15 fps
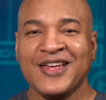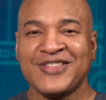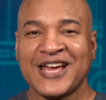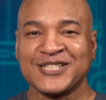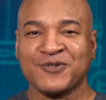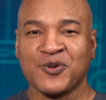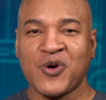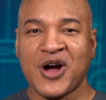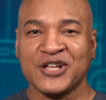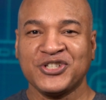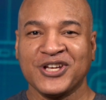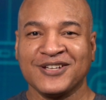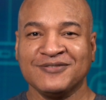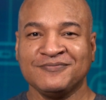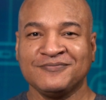Thanks for
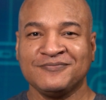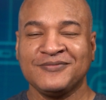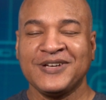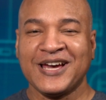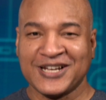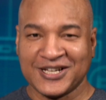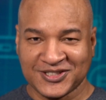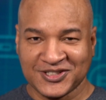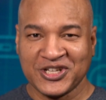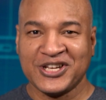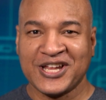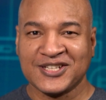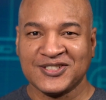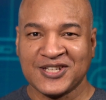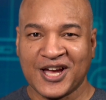watching, and I'll see you
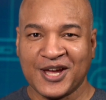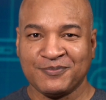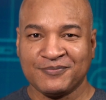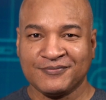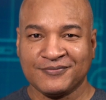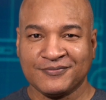next time.